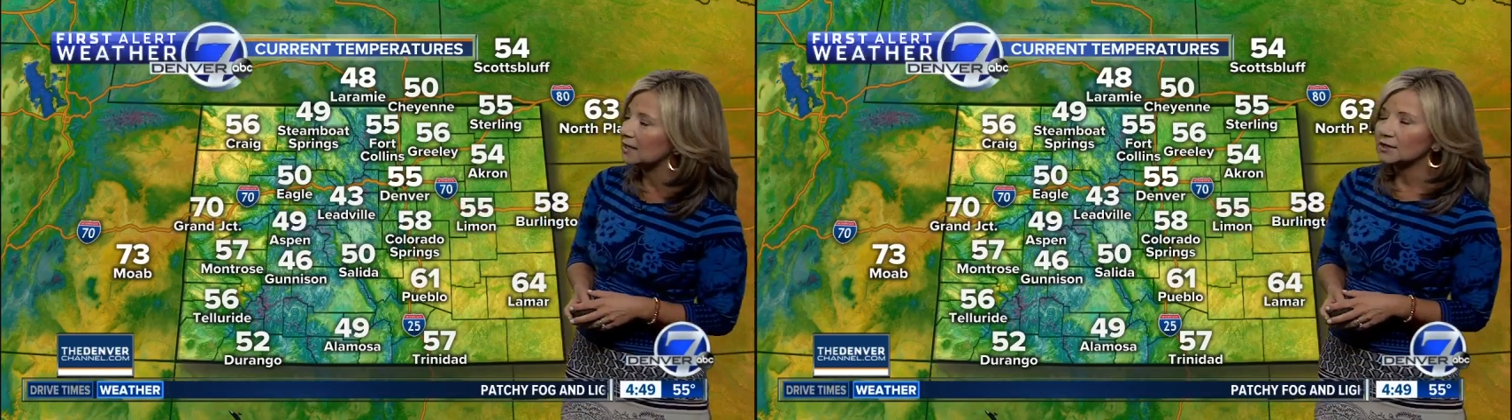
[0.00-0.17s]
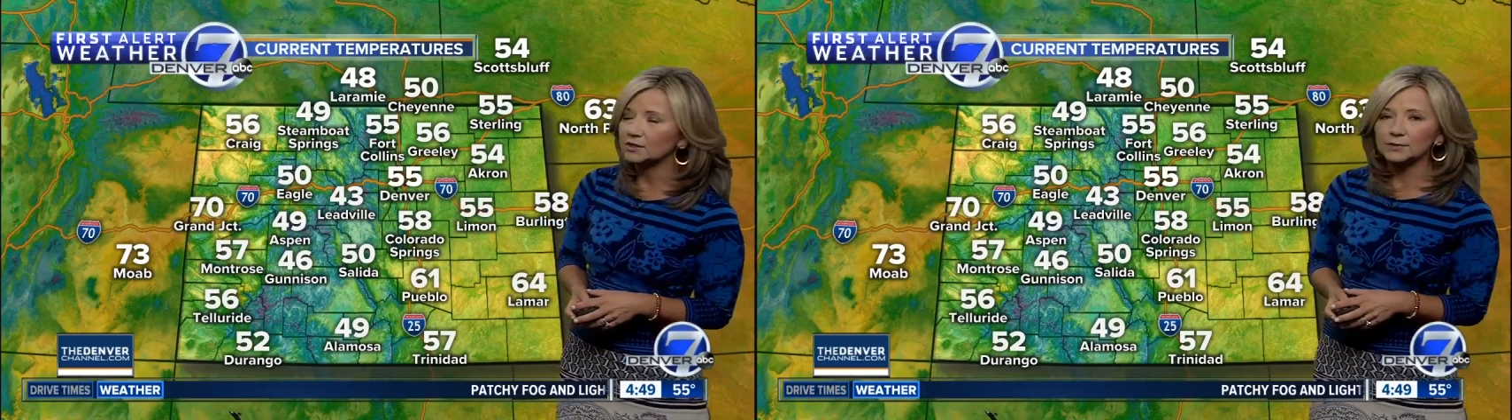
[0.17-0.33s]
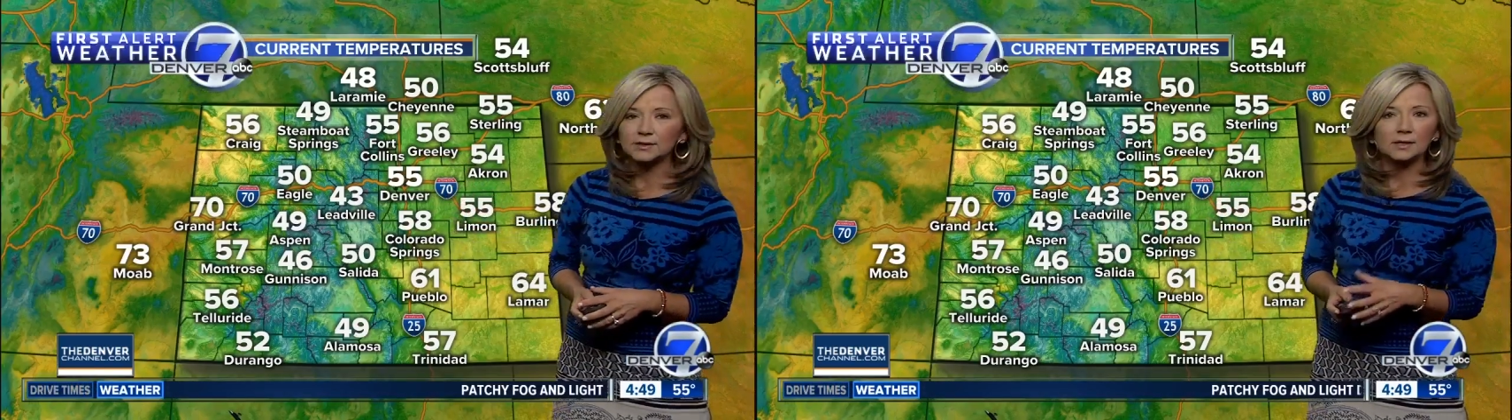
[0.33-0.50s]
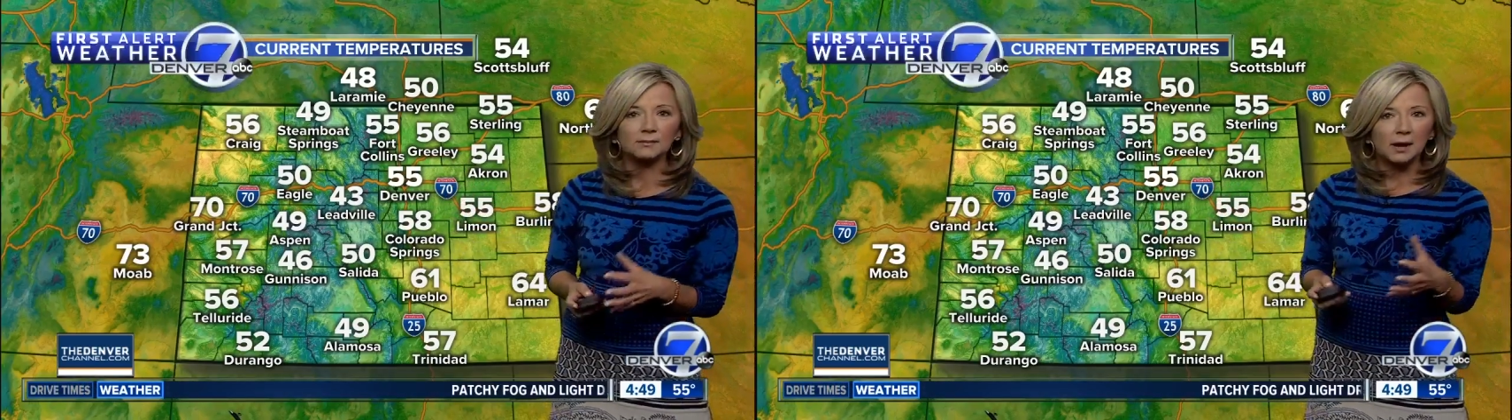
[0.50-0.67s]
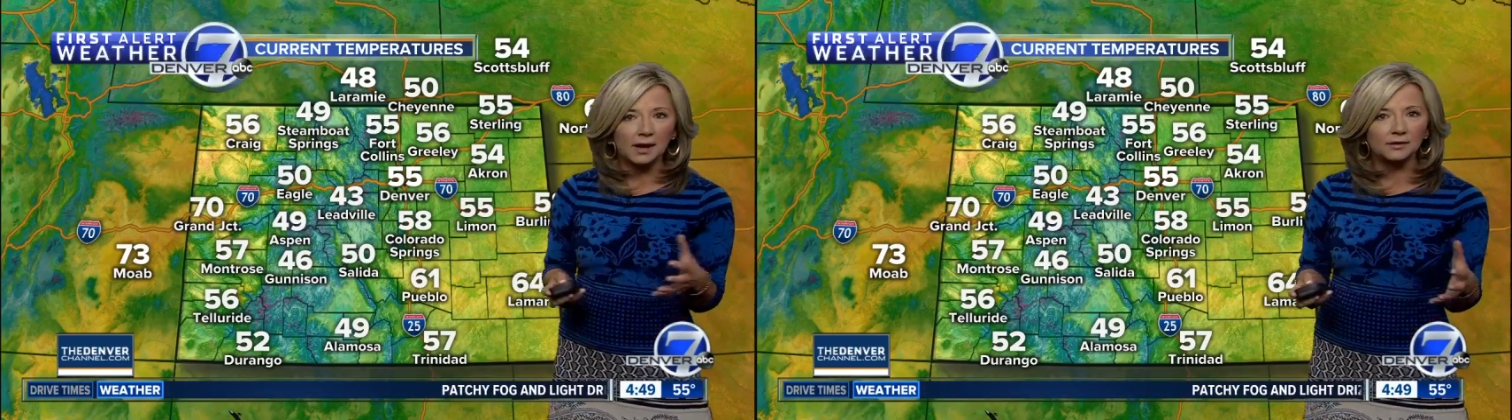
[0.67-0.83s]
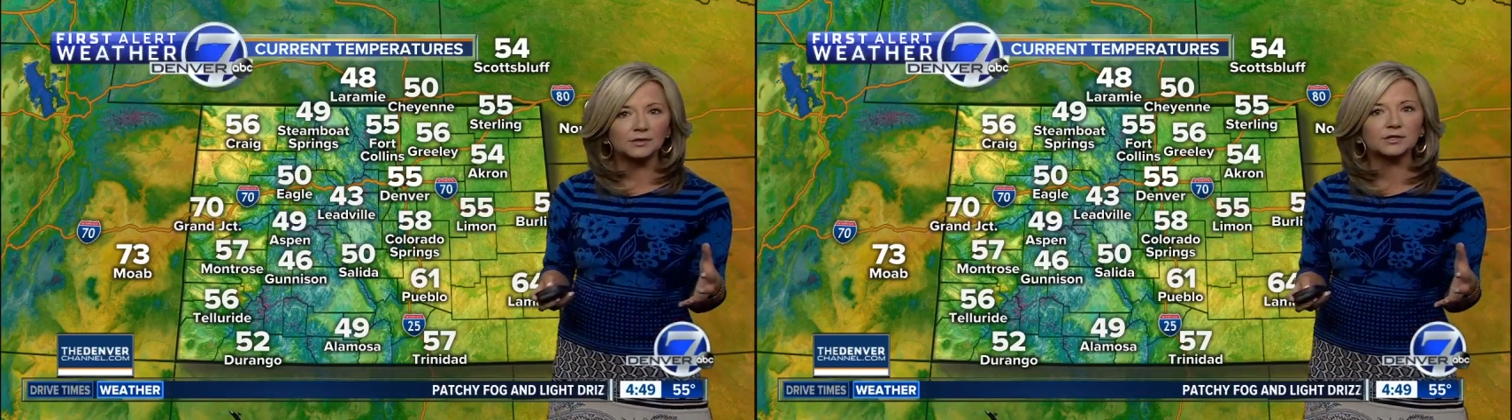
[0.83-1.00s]
So it's a
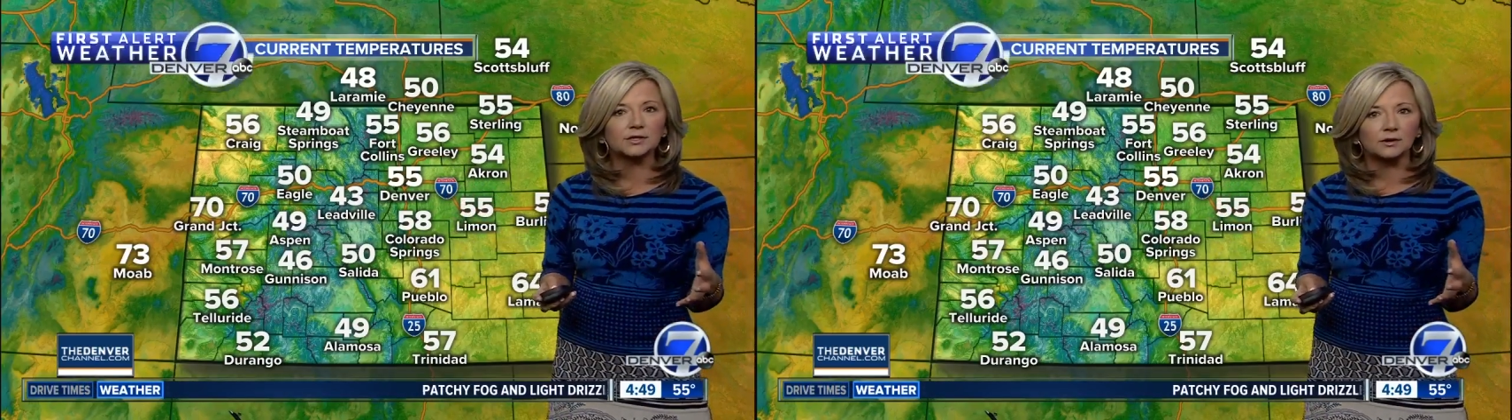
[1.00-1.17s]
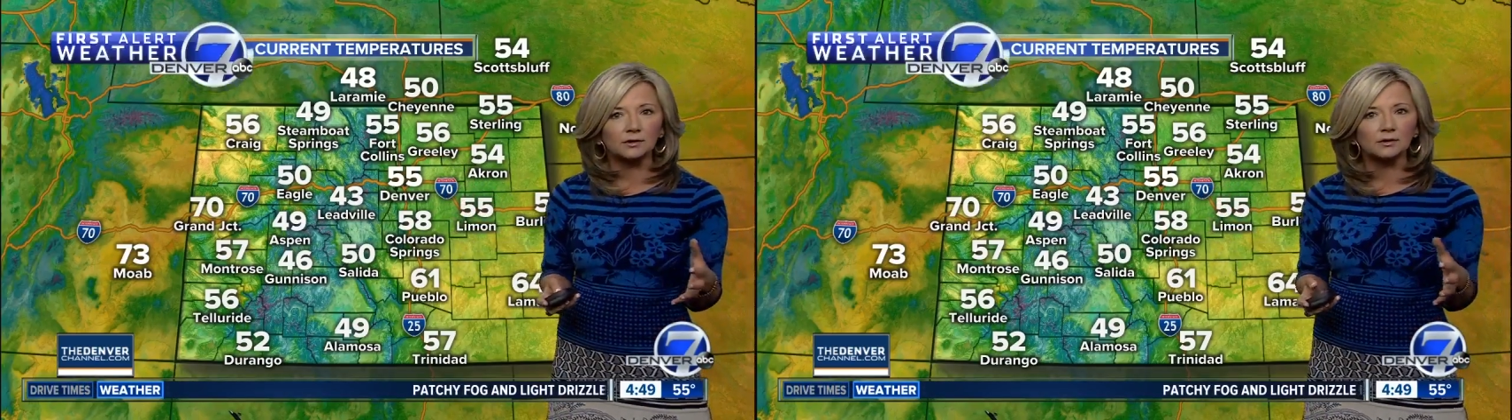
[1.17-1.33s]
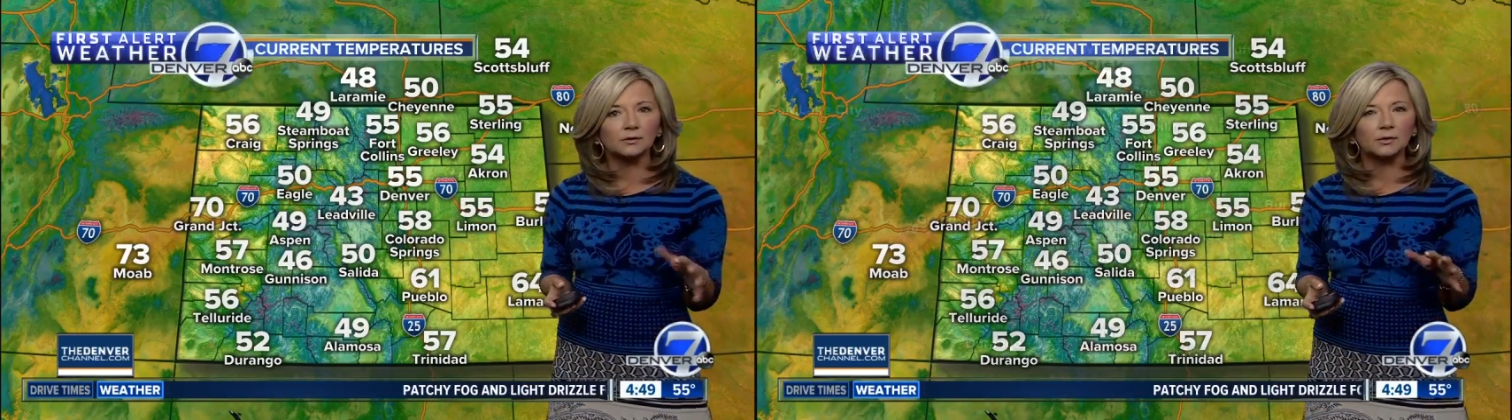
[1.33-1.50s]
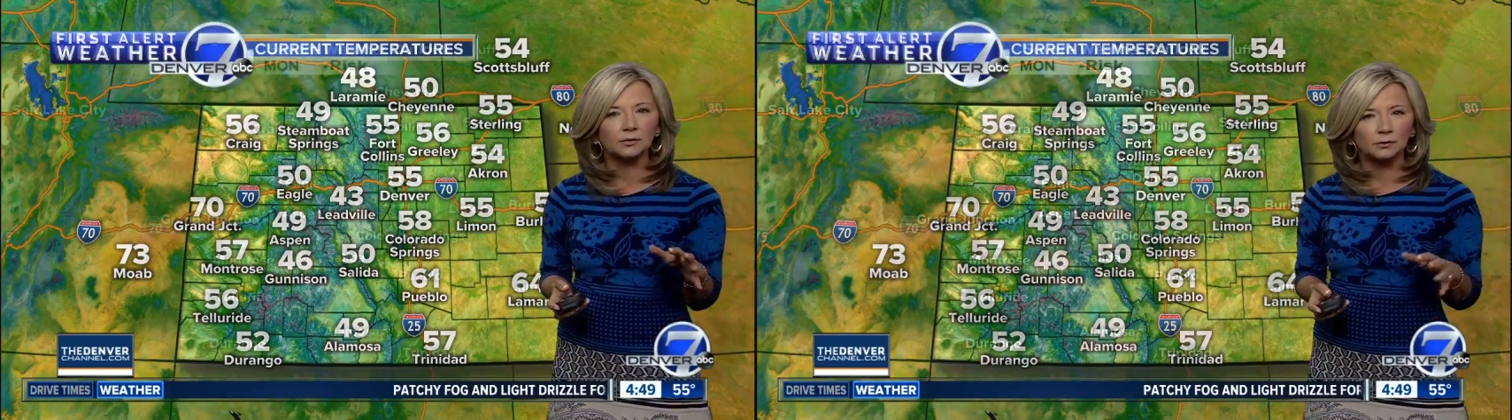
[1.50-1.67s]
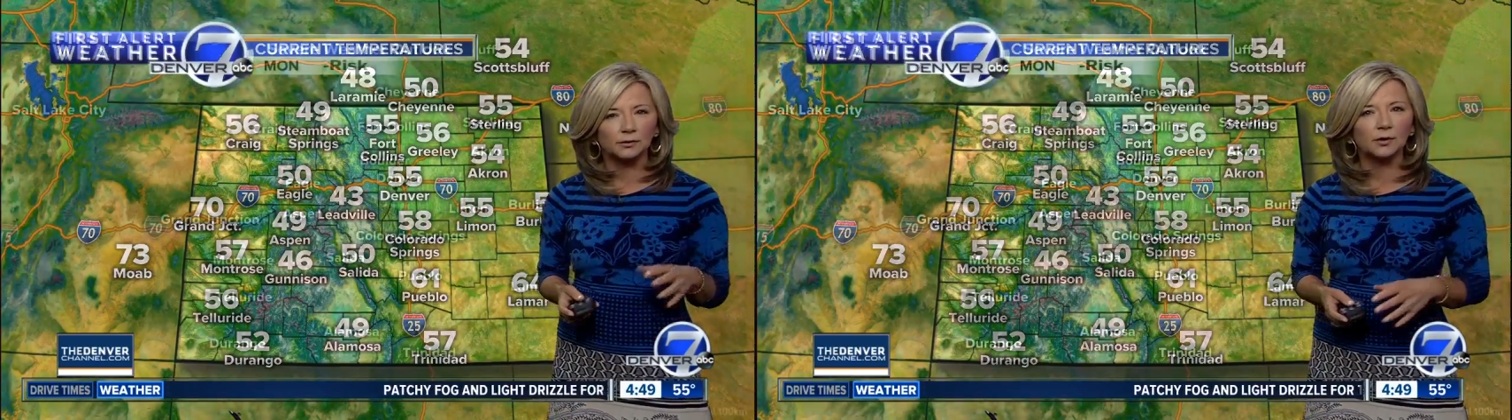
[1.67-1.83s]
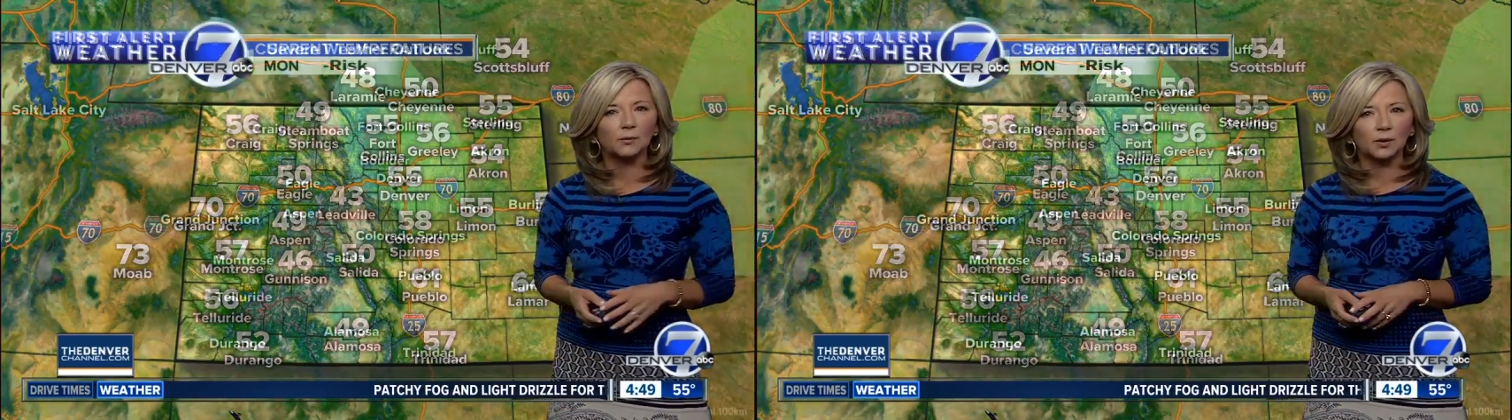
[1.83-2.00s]
mild start, a little cooler than